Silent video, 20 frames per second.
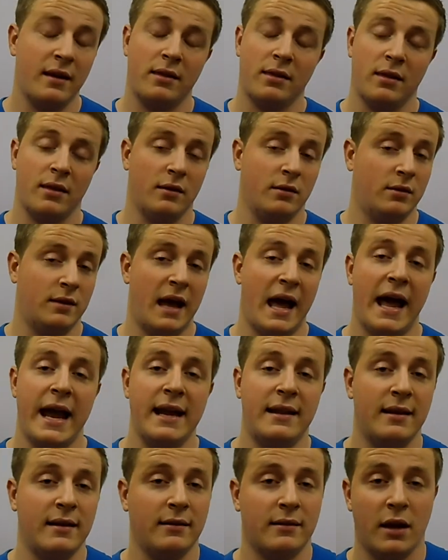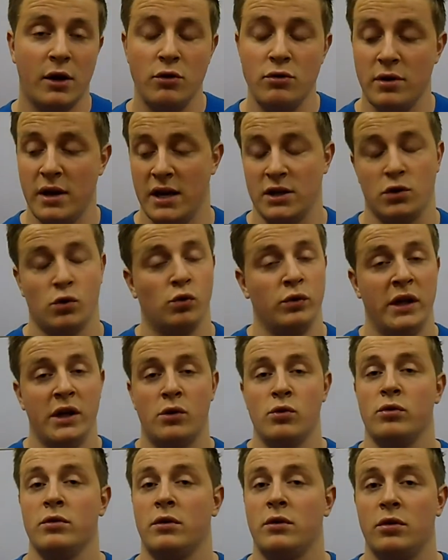strength, dieting down is
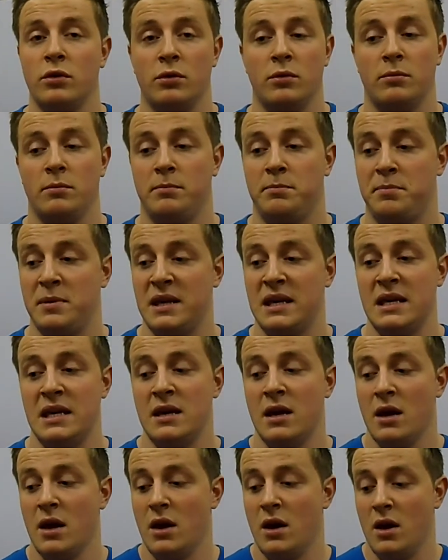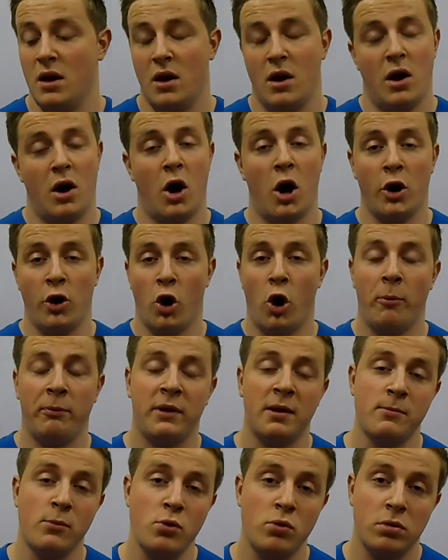only going to be
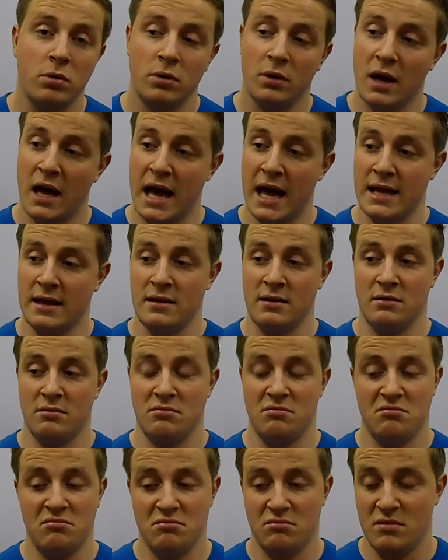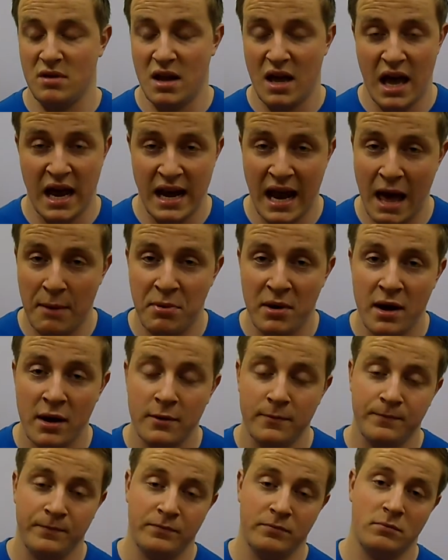unoptimal and inhibit
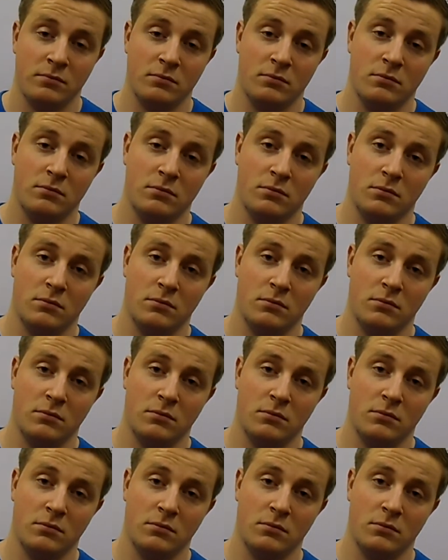it.